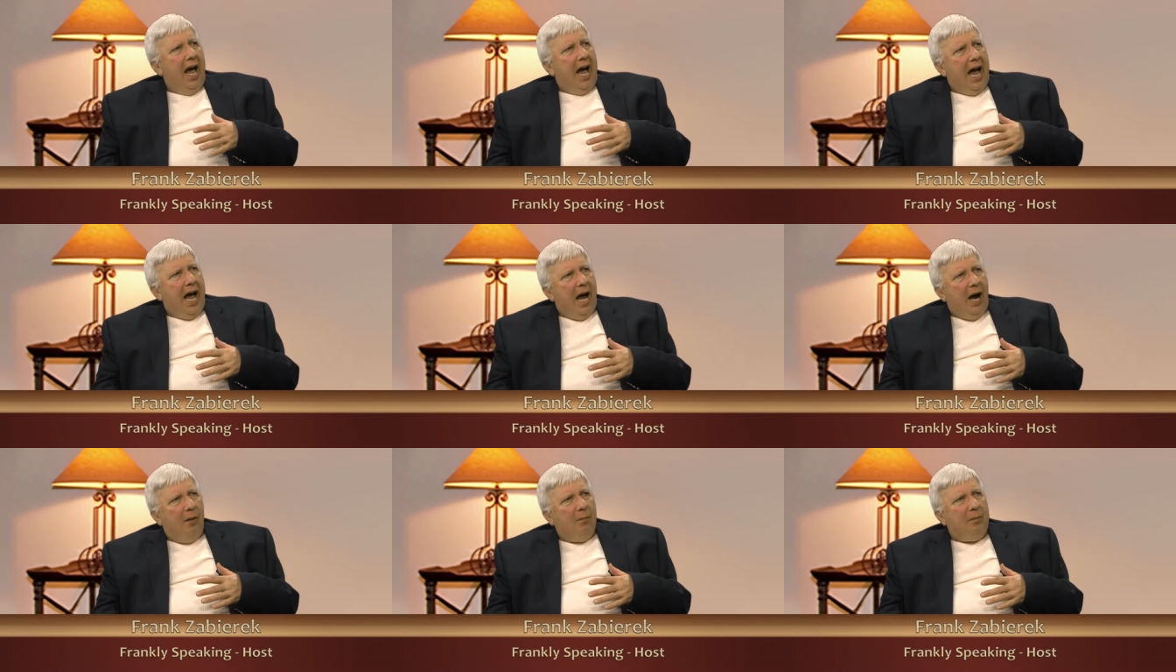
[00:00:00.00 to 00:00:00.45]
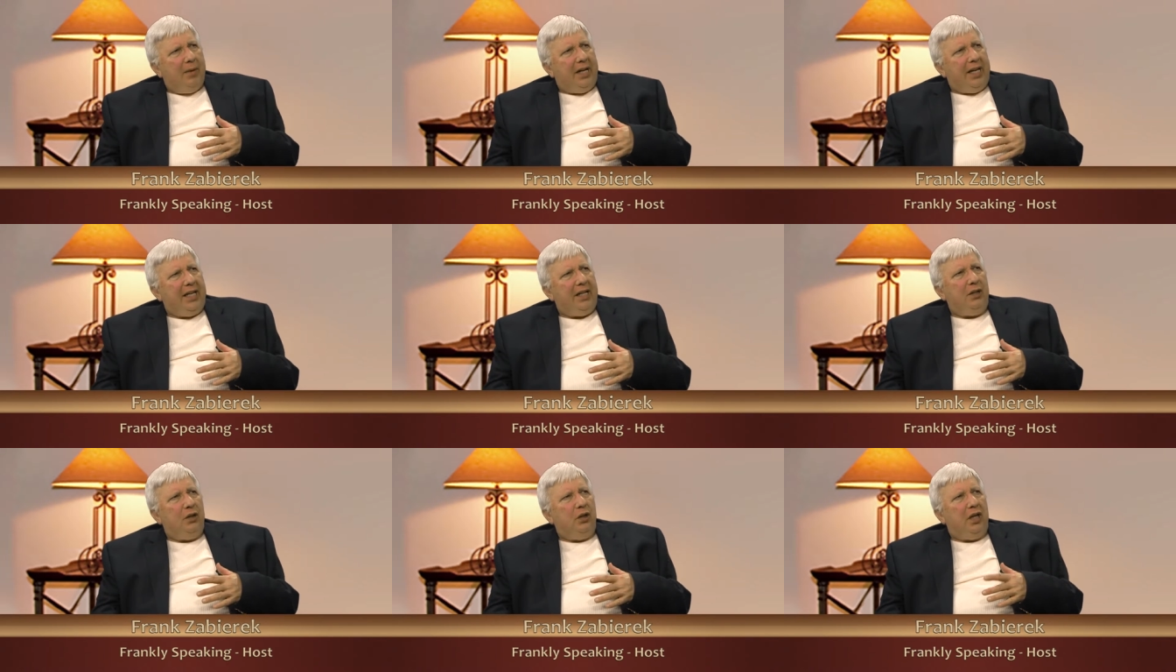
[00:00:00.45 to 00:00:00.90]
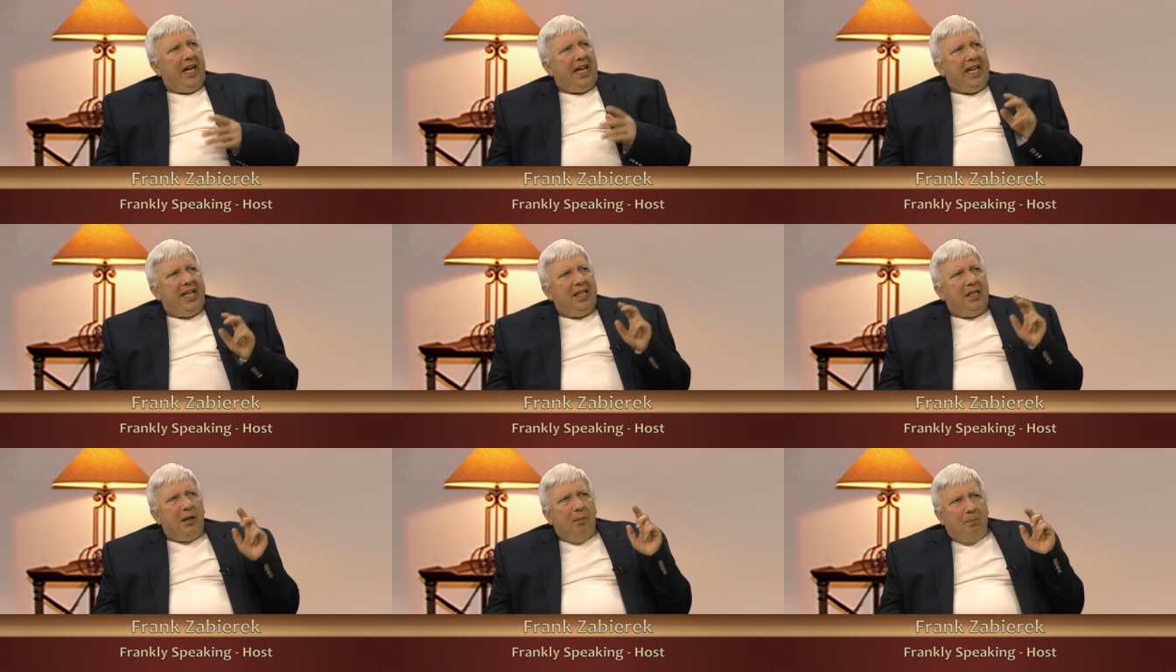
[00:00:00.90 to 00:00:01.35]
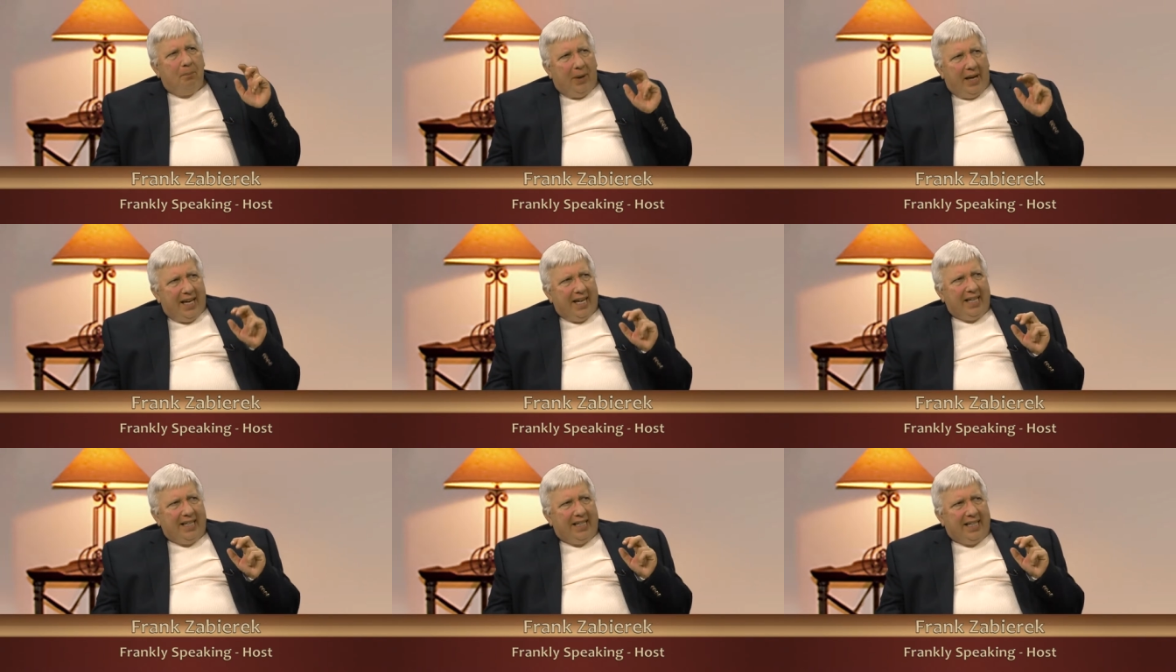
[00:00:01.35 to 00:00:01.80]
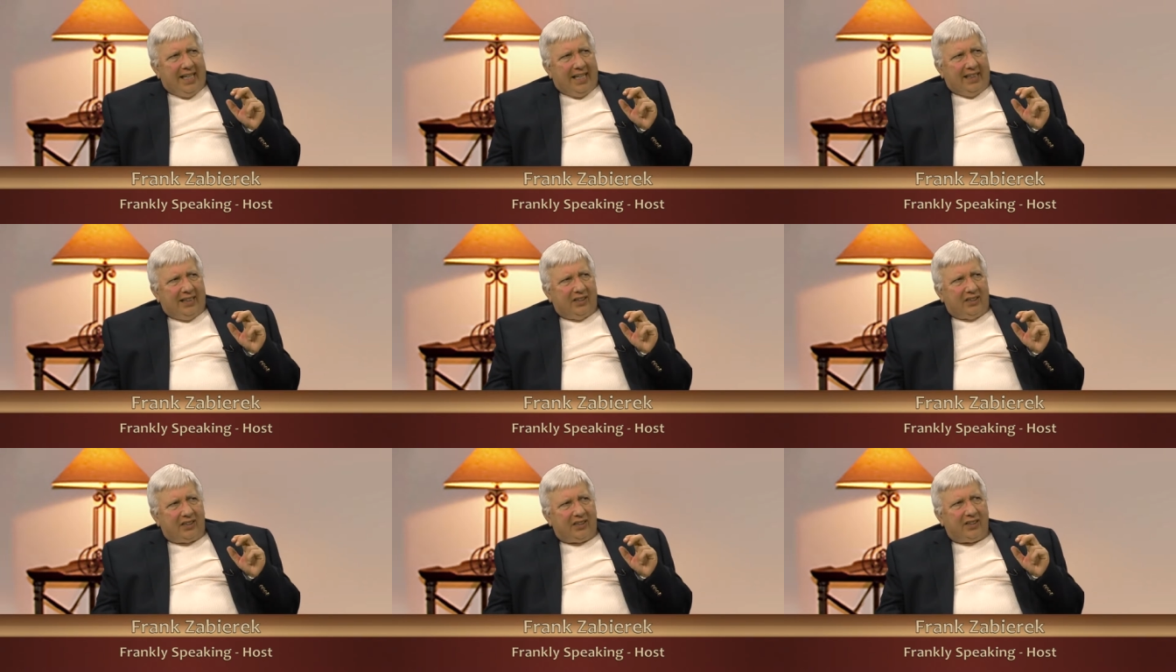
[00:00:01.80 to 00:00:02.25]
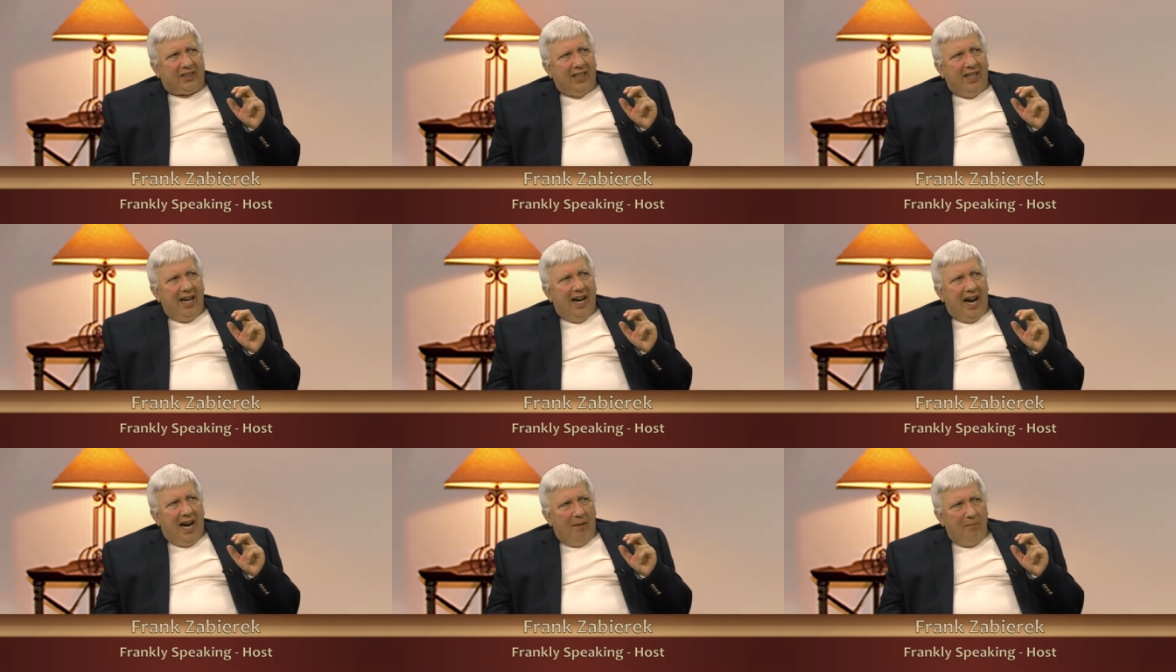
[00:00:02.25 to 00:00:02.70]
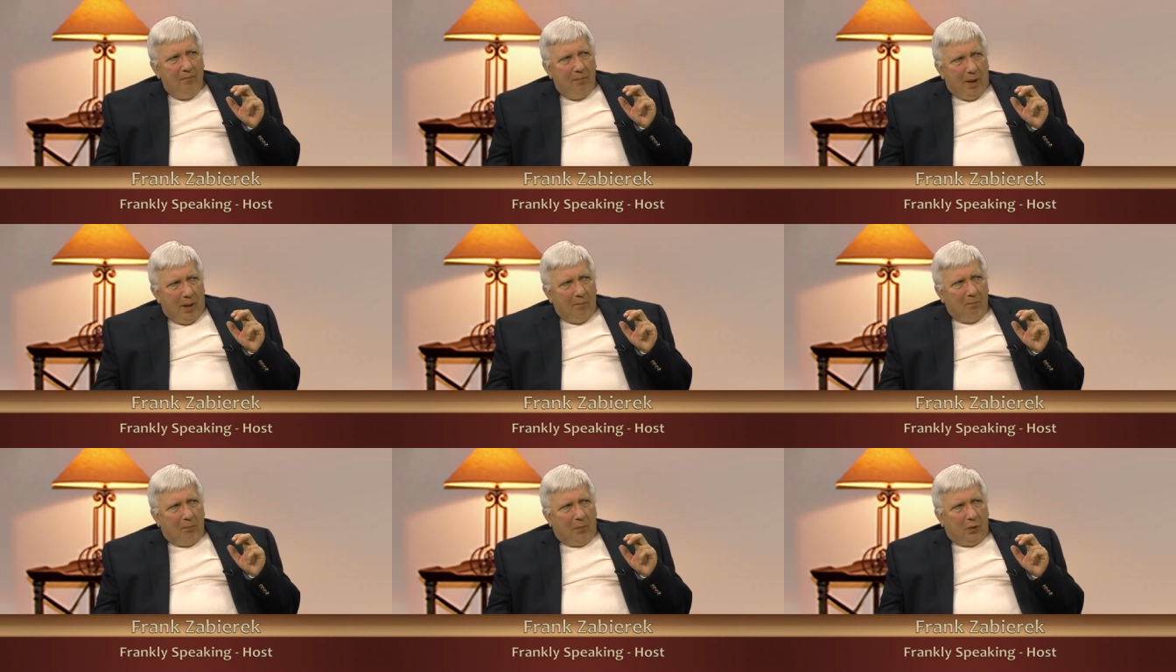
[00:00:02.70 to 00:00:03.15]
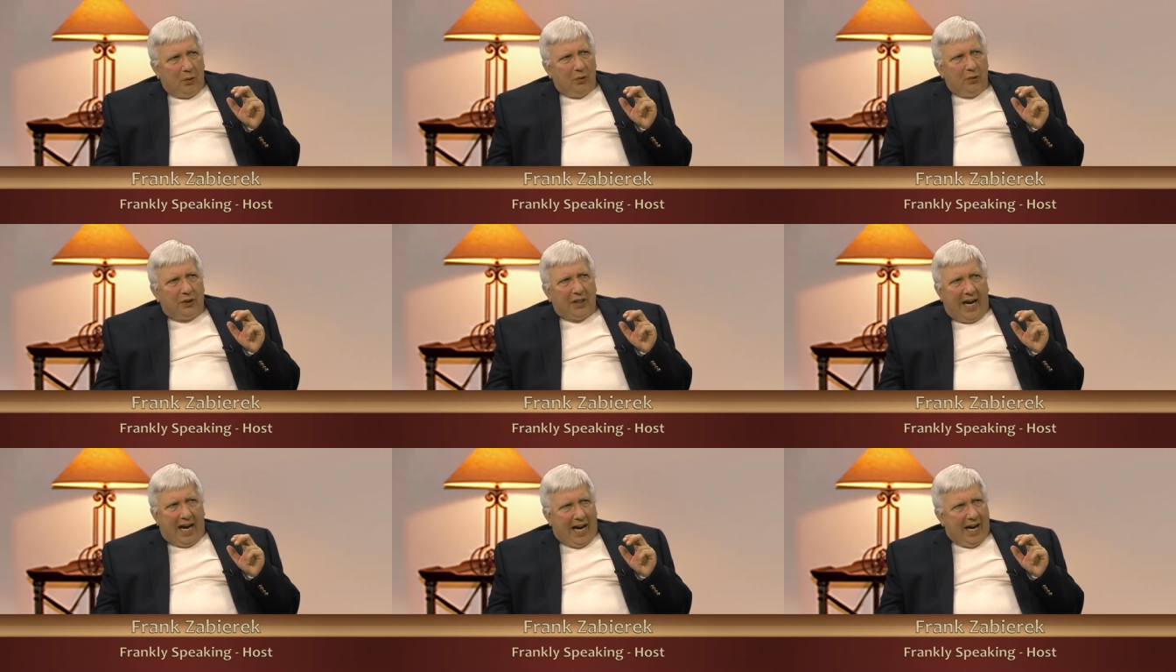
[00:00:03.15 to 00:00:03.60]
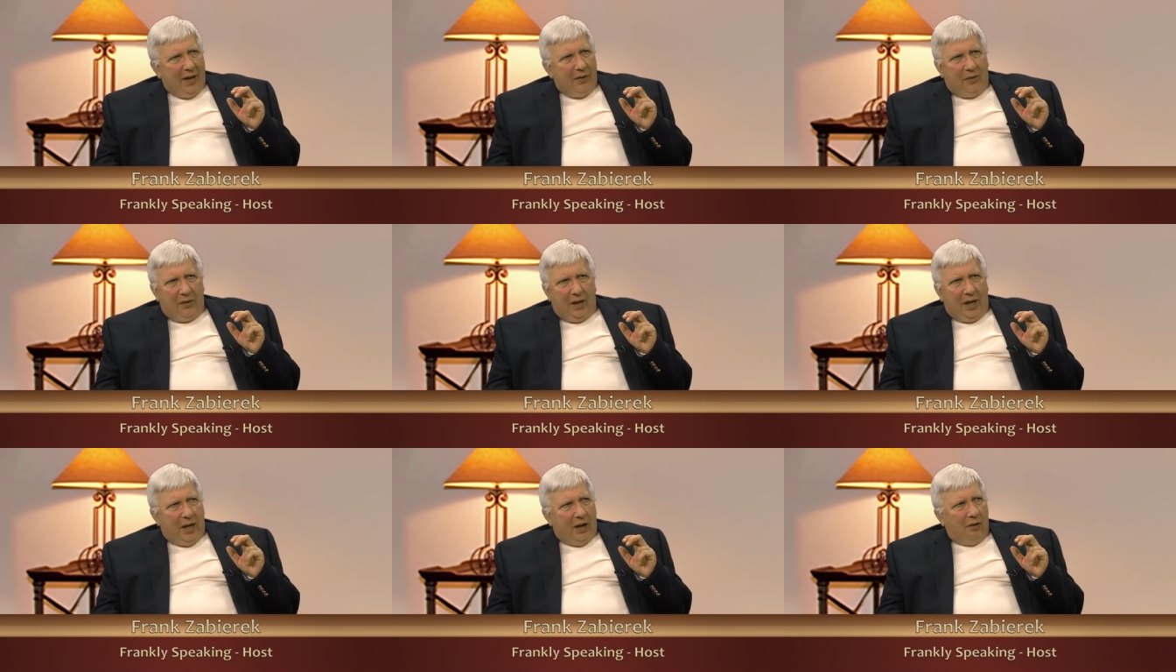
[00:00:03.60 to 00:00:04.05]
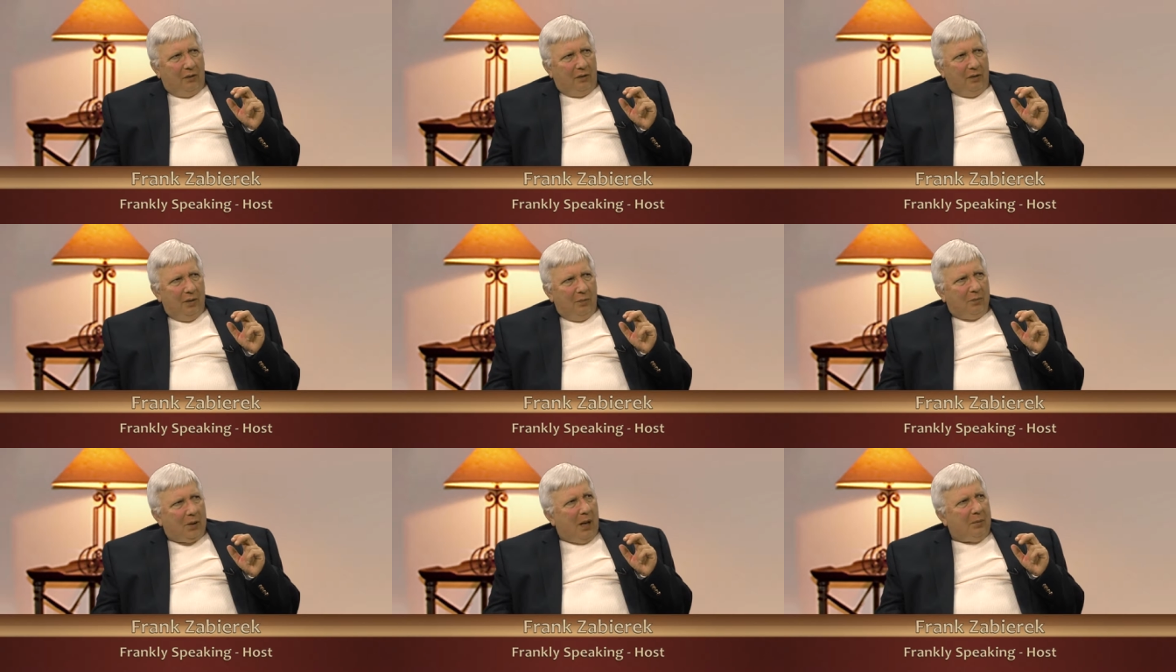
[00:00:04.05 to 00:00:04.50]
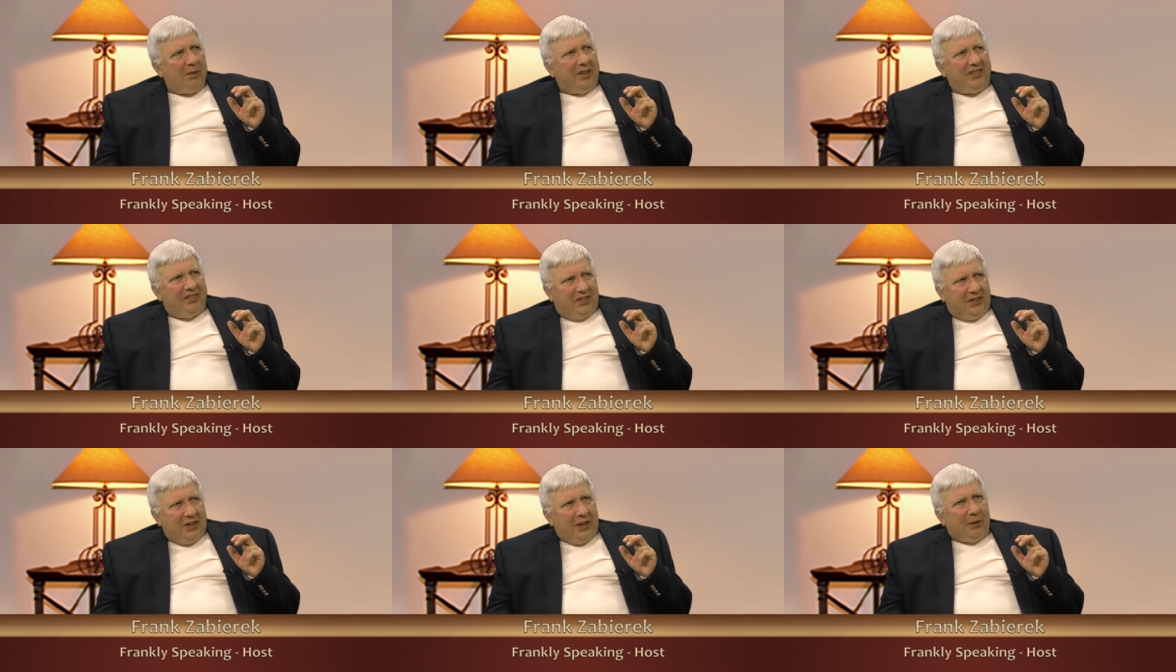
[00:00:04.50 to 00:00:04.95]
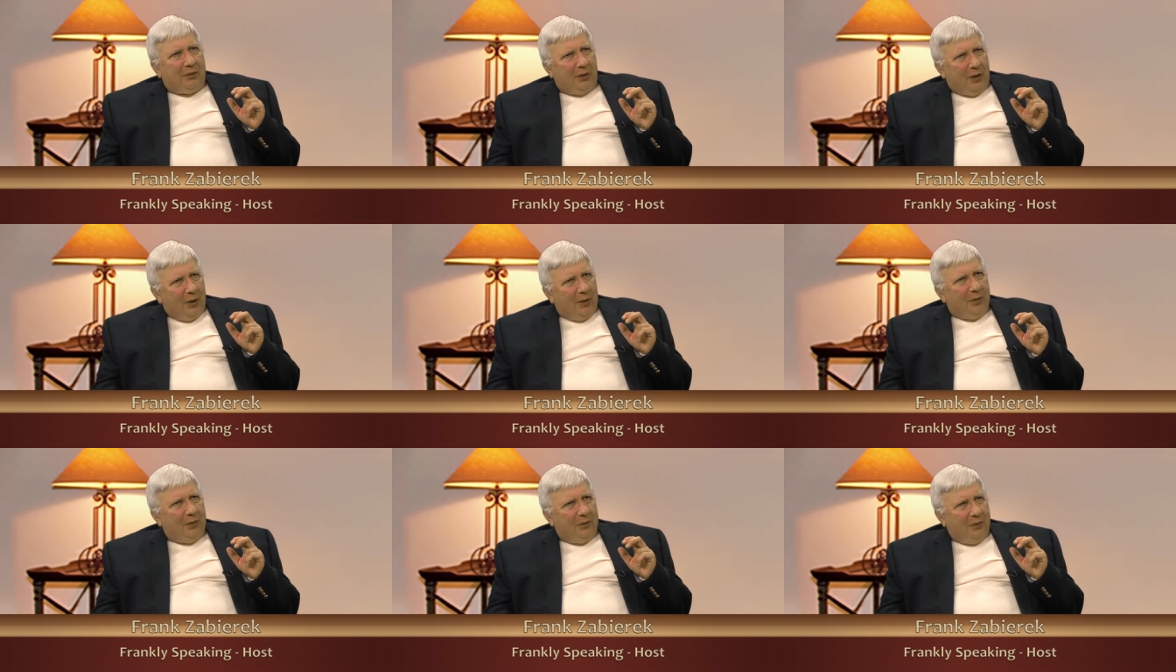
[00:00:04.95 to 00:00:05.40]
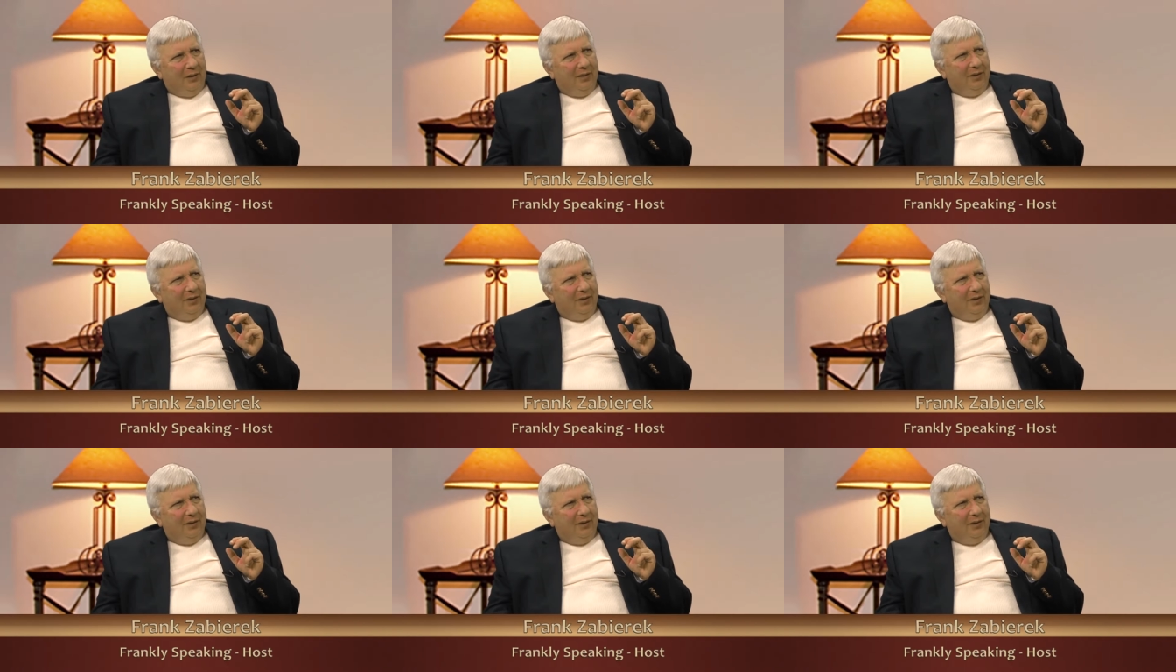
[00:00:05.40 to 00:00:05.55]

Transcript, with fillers: how many independents members are there? Probably zero.